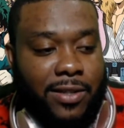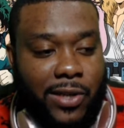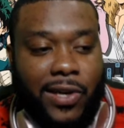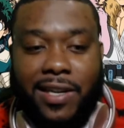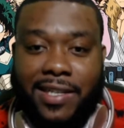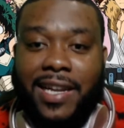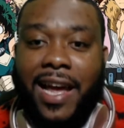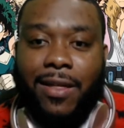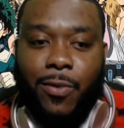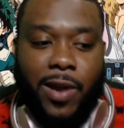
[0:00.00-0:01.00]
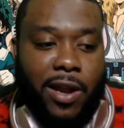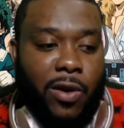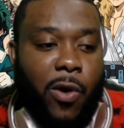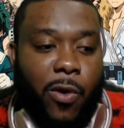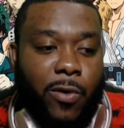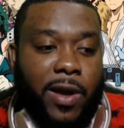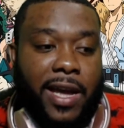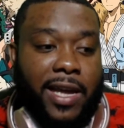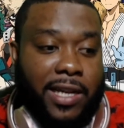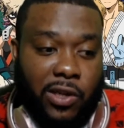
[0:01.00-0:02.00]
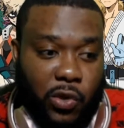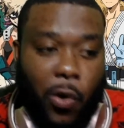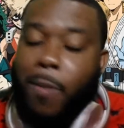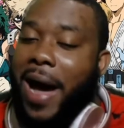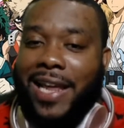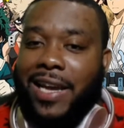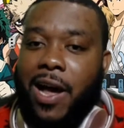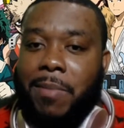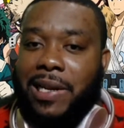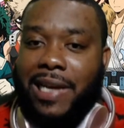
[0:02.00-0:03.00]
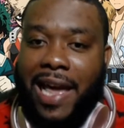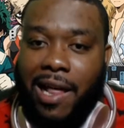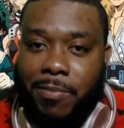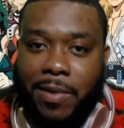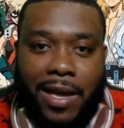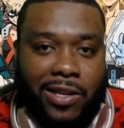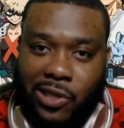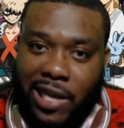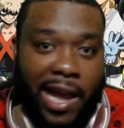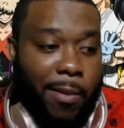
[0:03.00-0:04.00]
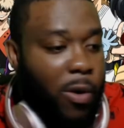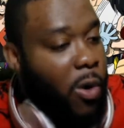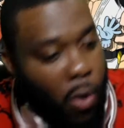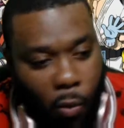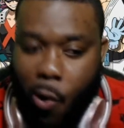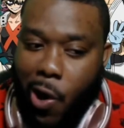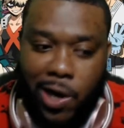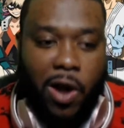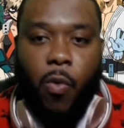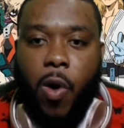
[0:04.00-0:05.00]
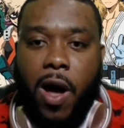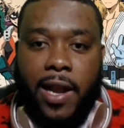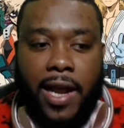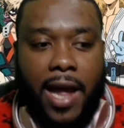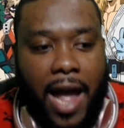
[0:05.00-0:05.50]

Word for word: to the death where, you know, there's nobody coming to help, just him one-on-one.